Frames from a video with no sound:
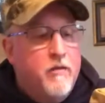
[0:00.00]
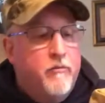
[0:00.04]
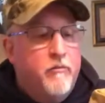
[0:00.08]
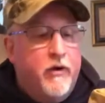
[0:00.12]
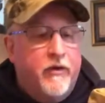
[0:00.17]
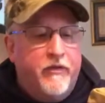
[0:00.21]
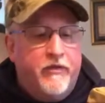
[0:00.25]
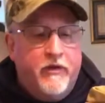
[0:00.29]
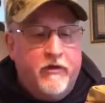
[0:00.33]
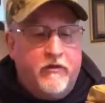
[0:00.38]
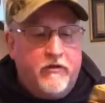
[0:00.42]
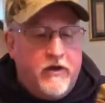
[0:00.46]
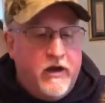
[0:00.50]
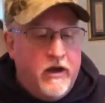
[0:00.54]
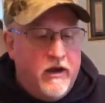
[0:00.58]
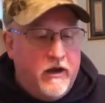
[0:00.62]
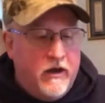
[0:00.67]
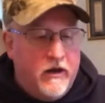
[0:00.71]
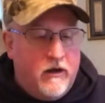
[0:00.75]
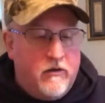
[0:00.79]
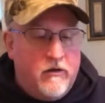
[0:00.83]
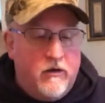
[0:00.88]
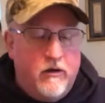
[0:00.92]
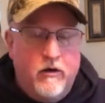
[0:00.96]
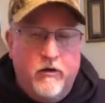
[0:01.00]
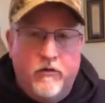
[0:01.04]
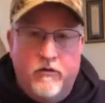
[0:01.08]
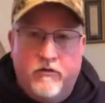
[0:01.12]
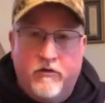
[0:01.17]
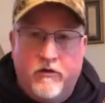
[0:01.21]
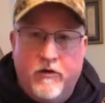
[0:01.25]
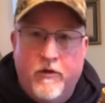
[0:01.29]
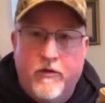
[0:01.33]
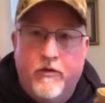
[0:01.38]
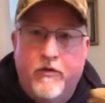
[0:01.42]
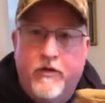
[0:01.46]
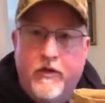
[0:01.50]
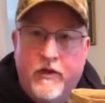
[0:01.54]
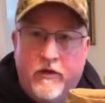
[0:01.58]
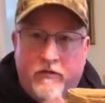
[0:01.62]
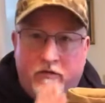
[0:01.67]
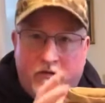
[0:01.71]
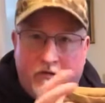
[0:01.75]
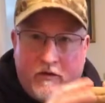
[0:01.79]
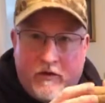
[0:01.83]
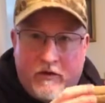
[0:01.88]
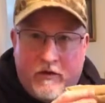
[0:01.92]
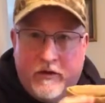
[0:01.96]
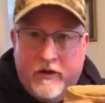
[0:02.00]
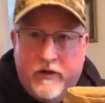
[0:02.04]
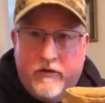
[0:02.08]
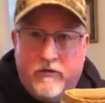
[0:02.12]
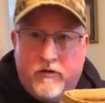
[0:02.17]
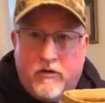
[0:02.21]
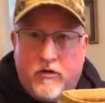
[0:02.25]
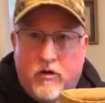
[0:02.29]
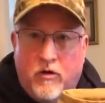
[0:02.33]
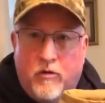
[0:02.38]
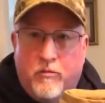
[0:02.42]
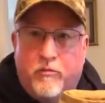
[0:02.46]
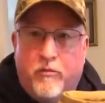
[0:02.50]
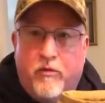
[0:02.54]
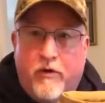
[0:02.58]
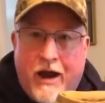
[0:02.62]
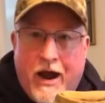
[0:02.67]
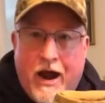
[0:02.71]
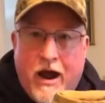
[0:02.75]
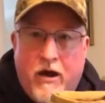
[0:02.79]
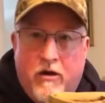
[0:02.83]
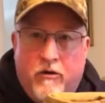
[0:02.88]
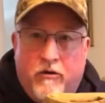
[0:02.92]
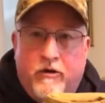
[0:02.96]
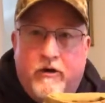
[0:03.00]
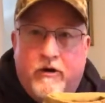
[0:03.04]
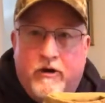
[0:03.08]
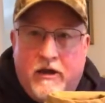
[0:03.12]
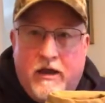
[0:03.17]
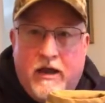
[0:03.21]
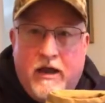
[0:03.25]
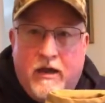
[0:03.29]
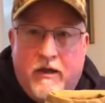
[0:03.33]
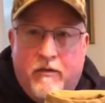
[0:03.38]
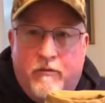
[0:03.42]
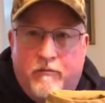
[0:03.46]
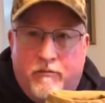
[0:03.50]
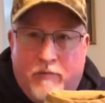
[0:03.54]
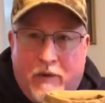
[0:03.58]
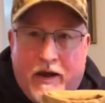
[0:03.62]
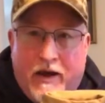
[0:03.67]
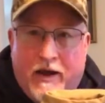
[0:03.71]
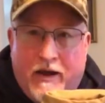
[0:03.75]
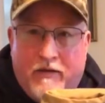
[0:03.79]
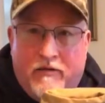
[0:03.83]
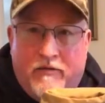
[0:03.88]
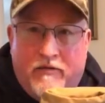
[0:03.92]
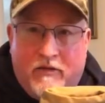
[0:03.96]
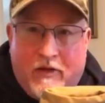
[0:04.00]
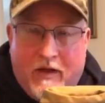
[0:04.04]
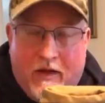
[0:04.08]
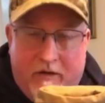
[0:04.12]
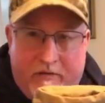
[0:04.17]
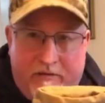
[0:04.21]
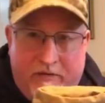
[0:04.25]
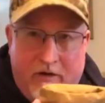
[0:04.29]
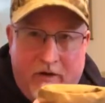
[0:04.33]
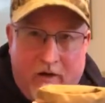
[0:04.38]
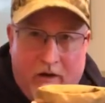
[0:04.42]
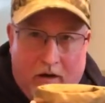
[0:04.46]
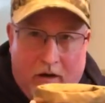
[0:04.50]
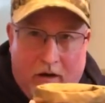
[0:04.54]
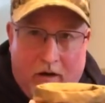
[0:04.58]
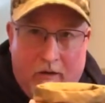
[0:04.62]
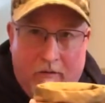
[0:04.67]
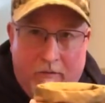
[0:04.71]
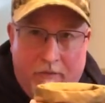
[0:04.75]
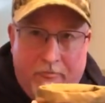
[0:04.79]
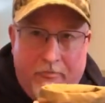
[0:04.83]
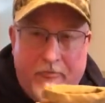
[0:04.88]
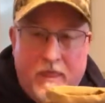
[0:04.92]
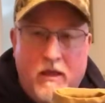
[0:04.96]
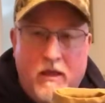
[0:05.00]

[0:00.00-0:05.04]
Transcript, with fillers: But this kit includes this cylindrical brown kit by itself here.